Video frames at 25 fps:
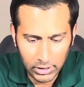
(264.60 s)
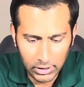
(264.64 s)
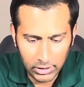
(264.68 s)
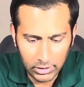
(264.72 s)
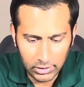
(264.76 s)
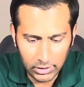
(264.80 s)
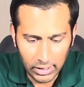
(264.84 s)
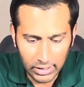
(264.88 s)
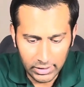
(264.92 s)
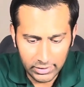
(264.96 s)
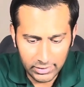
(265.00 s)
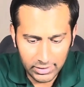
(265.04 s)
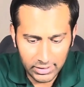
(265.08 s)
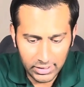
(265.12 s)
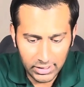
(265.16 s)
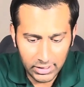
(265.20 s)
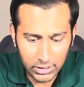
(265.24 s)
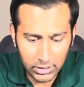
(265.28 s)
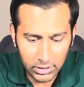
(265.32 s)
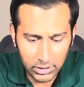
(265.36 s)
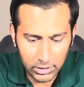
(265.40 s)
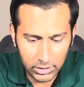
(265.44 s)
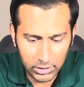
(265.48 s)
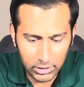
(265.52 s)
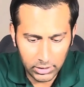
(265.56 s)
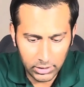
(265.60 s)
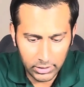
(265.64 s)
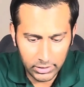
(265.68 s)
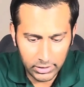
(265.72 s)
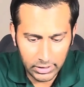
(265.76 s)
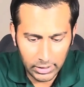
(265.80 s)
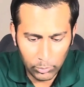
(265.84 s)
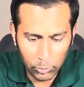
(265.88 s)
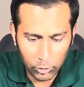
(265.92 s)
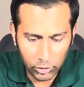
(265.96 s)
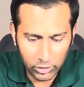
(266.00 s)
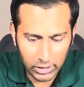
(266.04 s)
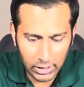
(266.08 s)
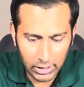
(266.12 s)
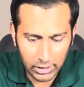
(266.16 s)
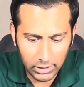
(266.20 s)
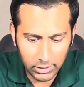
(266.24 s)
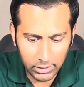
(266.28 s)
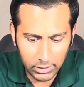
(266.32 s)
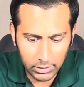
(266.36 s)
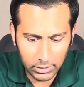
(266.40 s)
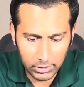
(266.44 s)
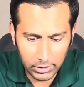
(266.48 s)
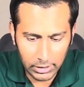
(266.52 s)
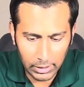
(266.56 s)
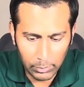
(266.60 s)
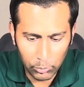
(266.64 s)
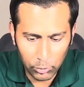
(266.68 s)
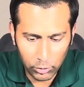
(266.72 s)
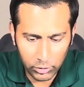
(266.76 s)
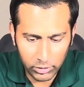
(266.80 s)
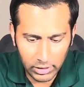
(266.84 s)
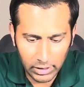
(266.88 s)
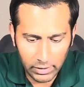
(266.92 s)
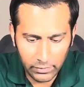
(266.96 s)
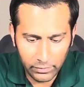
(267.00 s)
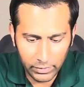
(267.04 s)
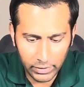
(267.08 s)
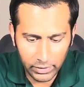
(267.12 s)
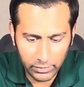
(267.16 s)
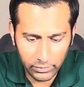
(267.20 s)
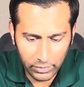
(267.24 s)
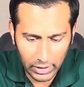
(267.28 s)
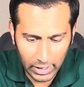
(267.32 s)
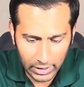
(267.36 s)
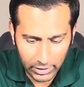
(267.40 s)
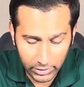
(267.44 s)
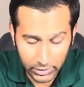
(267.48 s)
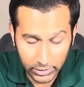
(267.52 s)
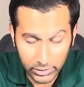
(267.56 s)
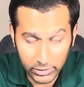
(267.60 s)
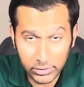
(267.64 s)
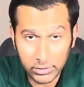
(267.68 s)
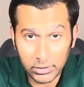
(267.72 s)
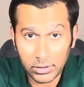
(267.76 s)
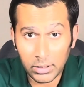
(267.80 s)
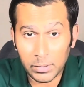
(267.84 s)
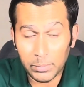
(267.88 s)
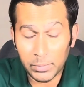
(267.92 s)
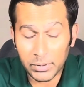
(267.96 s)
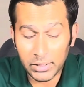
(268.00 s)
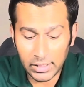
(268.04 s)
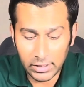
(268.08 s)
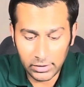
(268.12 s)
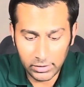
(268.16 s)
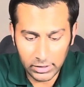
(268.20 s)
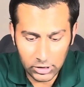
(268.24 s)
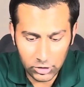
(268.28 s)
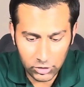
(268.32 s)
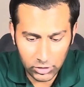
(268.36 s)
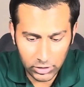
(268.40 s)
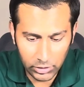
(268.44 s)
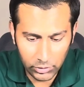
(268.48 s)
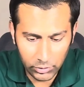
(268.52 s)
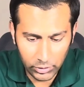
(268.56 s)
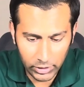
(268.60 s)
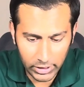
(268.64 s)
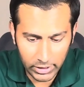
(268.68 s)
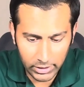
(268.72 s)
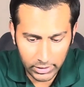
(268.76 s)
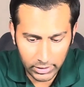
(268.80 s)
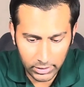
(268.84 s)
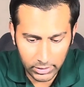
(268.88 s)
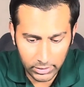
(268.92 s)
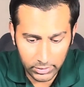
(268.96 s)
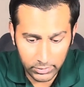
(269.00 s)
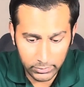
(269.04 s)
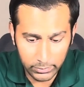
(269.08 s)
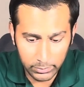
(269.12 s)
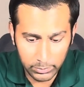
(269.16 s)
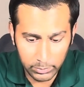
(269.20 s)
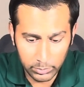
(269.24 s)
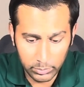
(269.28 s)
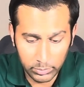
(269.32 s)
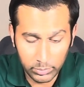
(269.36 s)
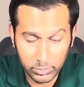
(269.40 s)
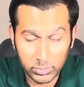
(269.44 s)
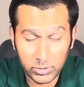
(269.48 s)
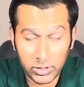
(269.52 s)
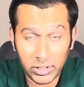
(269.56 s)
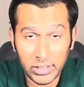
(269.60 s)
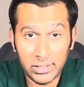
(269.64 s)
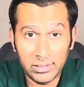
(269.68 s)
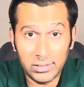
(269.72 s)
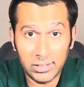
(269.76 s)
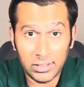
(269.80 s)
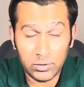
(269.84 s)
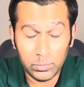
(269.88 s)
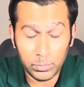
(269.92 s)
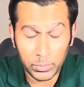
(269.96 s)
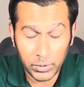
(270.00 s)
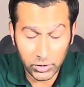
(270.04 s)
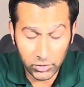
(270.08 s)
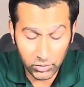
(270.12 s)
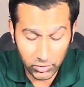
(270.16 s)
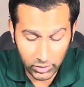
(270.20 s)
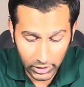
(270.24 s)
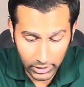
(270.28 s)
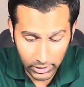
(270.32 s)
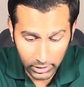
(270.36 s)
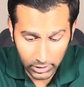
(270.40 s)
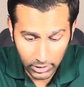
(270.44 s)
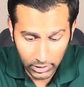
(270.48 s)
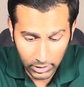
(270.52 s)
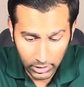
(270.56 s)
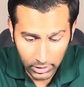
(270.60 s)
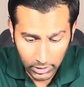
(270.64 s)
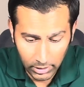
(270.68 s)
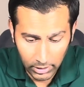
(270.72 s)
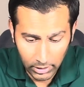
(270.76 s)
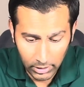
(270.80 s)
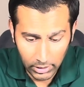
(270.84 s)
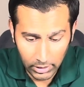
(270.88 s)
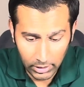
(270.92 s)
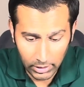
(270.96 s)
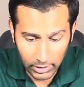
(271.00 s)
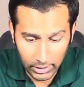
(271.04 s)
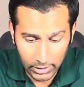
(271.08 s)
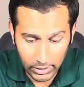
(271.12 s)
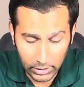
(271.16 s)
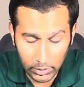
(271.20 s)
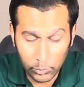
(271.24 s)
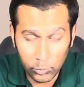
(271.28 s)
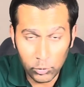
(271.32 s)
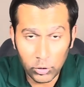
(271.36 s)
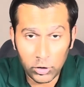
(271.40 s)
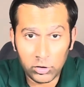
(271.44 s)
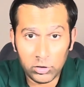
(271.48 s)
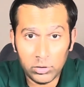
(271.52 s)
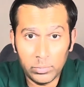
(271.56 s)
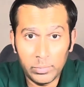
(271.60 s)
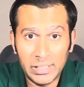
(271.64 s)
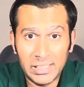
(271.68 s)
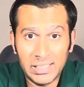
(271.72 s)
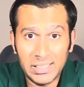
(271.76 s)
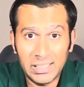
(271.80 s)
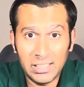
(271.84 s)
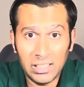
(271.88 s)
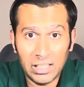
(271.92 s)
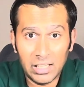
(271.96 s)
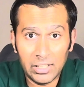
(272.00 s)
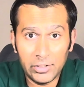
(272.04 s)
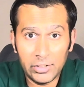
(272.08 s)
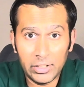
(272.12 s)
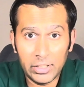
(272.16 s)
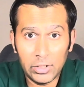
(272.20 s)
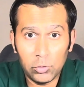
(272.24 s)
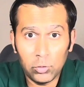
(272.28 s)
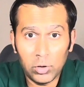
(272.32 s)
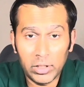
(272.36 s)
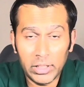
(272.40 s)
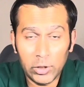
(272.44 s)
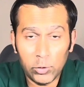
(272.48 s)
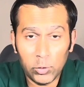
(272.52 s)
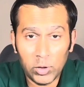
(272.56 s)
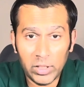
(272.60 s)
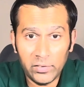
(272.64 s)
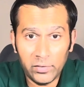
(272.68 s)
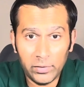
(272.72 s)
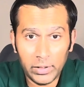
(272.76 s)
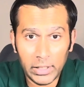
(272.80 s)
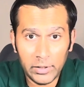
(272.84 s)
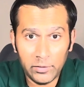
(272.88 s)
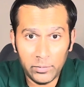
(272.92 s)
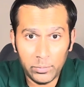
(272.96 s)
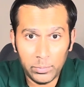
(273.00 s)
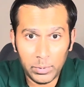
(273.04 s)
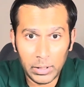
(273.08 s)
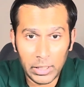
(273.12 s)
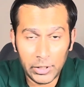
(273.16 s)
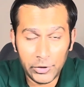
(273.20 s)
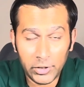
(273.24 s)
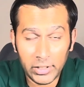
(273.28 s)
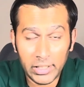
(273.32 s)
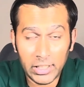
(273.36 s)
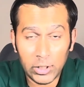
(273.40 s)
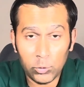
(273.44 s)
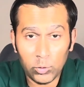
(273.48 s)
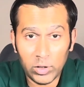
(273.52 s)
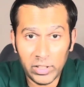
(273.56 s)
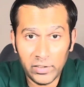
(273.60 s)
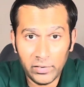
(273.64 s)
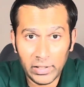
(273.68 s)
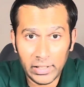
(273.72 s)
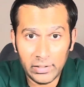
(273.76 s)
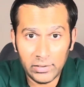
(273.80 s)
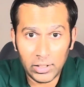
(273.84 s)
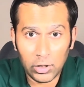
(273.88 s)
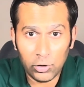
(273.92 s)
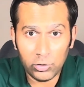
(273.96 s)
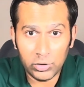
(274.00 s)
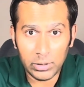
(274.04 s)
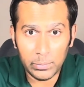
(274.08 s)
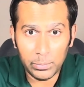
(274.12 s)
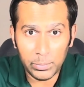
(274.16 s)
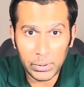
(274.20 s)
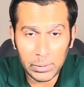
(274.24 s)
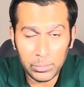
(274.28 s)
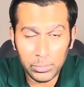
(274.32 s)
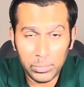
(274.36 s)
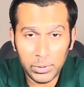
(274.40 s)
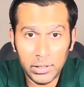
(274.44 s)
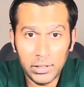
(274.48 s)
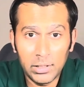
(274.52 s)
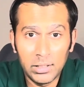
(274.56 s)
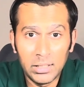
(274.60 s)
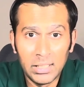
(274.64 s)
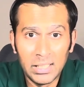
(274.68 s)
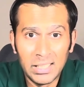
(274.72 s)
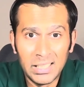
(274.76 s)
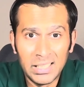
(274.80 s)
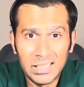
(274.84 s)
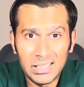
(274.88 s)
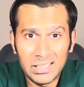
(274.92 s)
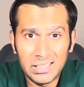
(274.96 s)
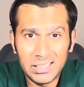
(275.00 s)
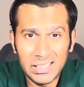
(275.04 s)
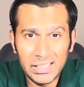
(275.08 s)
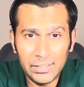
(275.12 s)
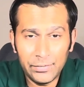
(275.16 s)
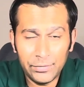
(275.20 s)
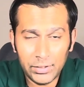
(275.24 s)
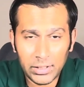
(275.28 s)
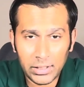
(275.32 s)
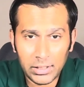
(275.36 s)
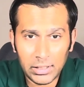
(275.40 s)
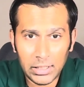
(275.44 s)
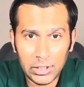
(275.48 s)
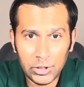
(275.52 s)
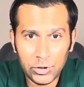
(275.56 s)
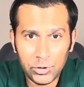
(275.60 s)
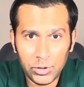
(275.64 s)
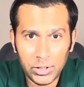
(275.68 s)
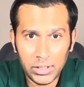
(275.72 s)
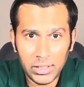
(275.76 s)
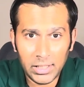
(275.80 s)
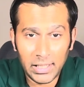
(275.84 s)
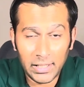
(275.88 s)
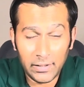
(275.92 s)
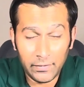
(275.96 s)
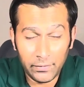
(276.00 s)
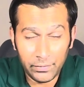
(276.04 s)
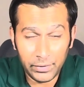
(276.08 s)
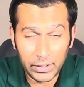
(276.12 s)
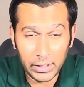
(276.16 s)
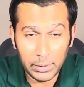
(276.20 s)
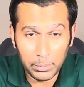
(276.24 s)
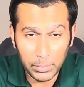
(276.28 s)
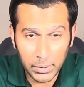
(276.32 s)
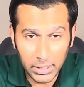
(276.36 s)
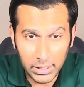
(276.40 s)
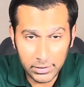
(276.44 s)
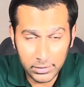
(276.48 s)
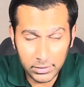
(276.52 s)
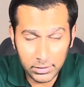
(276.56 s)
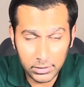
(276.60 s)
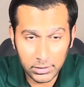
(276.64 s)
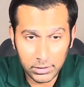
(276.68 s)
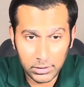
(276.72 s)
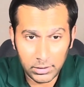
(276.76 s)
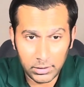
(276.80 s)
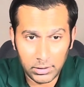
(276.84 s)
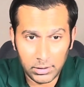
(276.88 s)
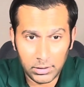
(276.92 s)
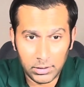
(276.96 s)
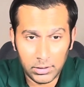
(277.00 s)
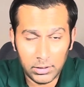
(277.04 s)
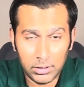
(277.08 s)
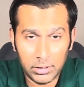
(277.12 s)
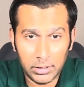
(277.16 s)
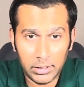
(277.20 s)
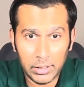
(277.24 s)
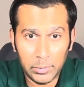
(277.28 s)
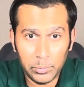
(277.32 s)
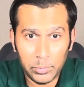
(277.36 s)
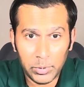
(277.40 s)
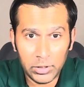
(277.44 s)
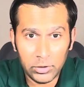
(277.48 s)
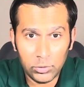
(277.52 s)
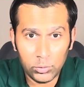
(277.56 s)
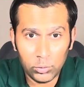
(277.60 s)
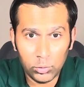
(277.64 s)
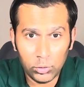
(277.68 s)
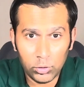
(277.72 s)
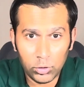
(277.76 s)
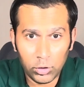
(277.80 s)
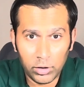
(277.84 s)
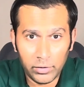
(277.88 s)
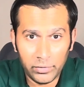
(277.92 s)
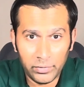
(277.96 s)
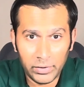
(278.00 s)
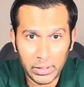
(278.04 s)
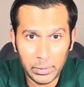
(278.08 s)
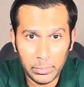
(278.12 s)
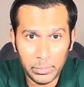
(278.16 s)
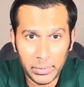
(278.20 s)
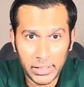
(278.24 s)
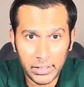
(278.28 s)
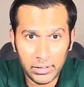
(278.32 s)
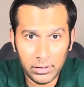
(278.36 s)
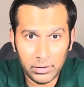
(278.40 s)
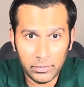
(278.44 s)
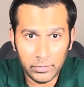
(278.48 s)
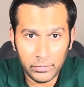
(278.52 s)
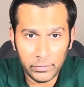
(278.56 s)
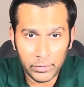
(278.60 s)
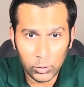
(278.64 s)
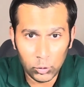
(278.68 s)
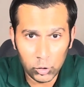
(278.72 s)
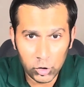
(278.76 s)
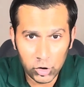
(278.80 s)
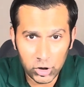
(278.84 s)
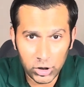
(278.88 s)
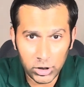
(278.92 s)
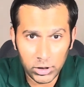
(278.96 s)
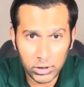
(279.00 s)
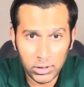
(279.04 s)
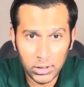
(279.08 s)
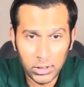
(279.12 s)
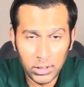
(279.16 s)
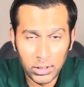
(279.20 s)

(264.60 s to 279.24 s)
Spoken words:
Lastly, demographic factors, urbanization rate is 36%, and approximately 100 to 125,000 people leave the country every month in pursuit of a better future.